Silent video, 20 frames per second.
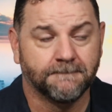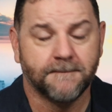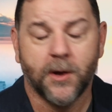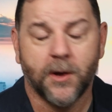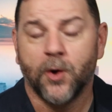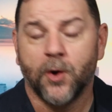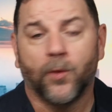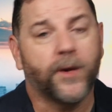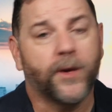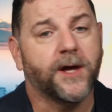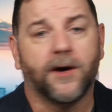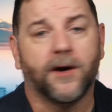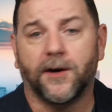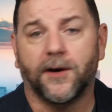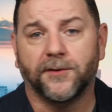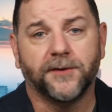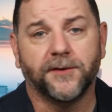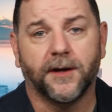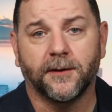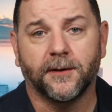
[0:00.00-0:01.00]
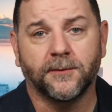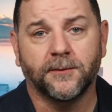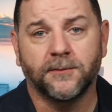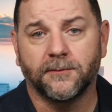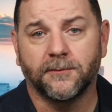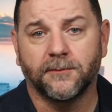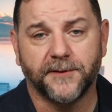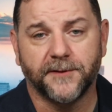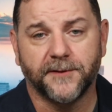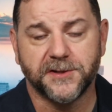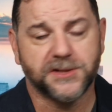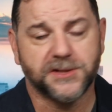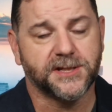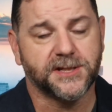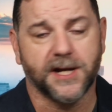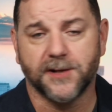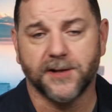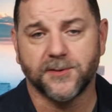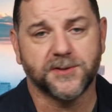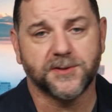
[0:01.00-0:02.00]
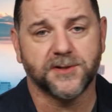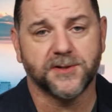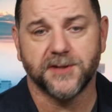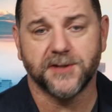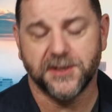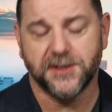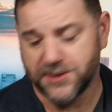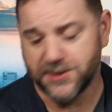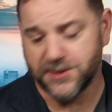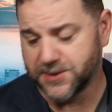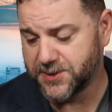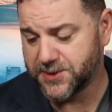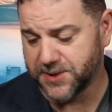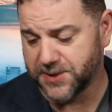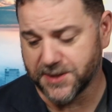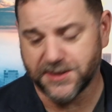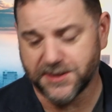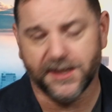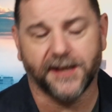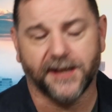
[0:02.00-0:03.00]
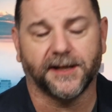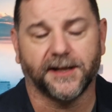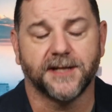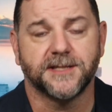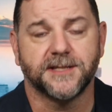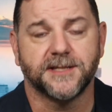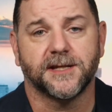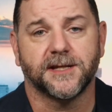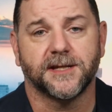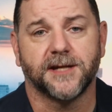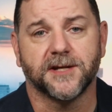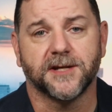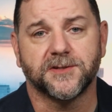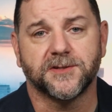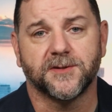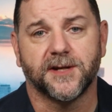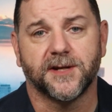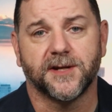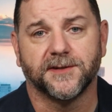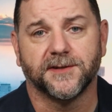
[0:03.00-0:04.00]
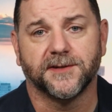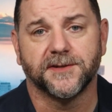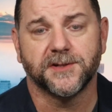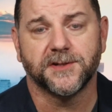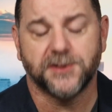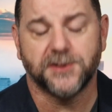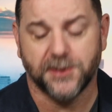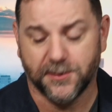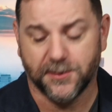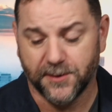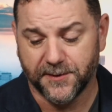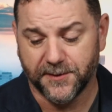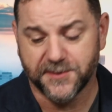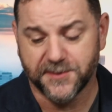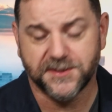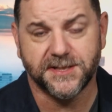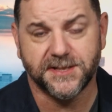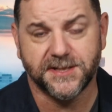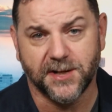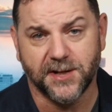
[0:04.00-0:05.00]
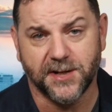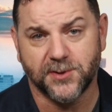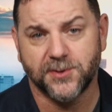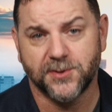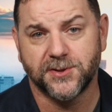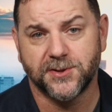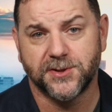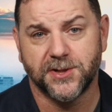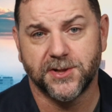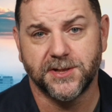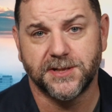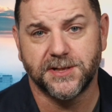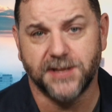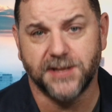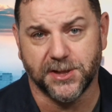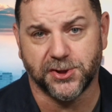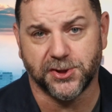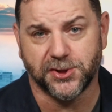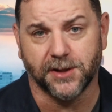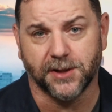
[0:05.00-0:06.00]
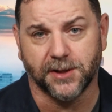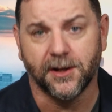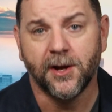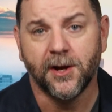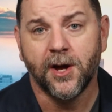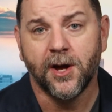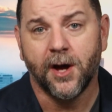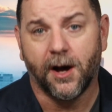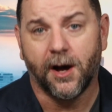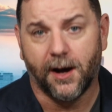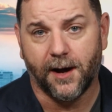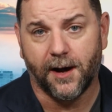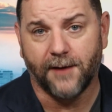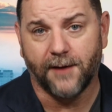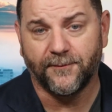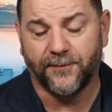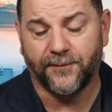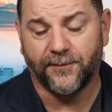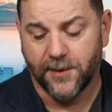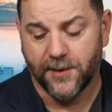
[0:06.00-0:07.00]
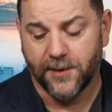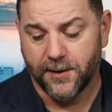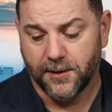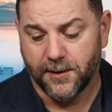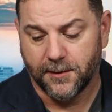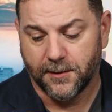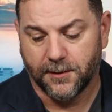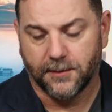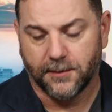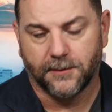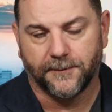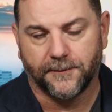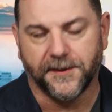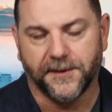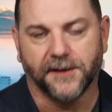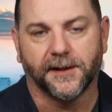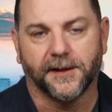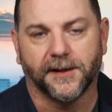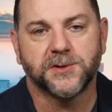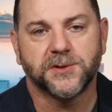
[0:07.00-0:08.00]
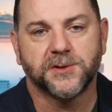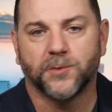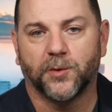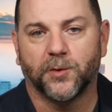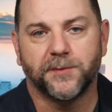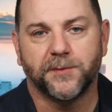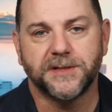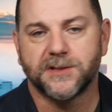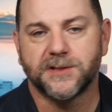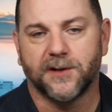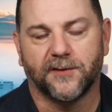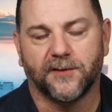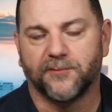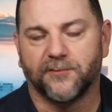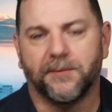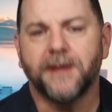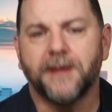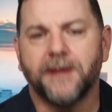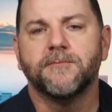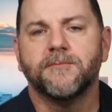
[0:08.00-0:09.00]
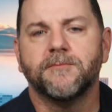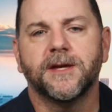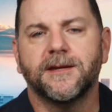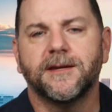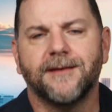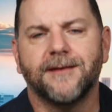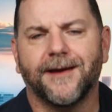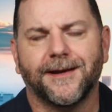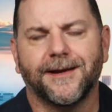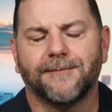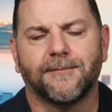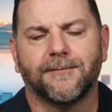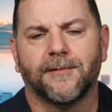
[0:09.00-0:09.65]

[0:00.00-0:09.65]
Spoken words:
We all know the standard tradition, just like I said yesterday on this show, the standard tradition of the election will be solved by midnight